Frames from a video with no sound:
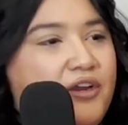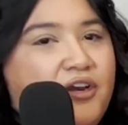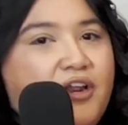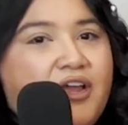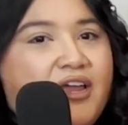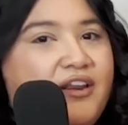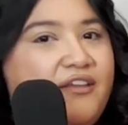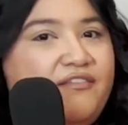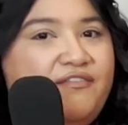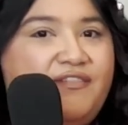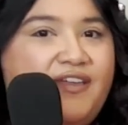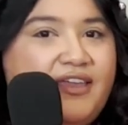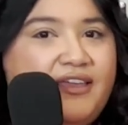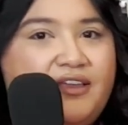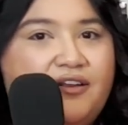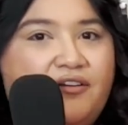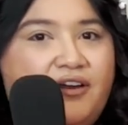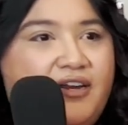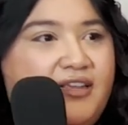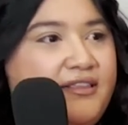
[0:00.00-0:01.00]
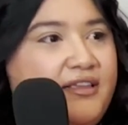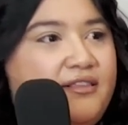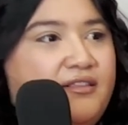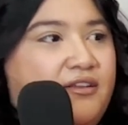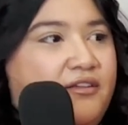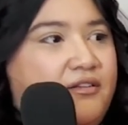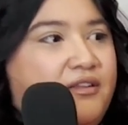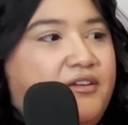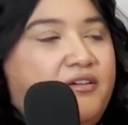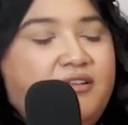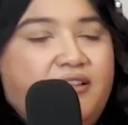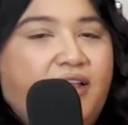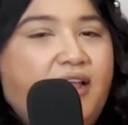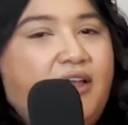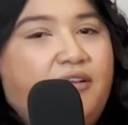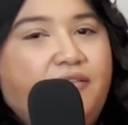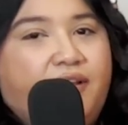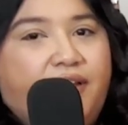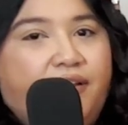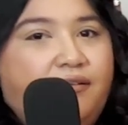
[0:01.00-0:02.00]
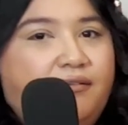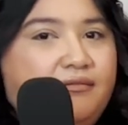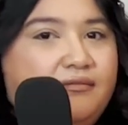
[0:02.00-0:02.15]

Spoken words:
not gonna fake it or anything. They're literally like, I don't care.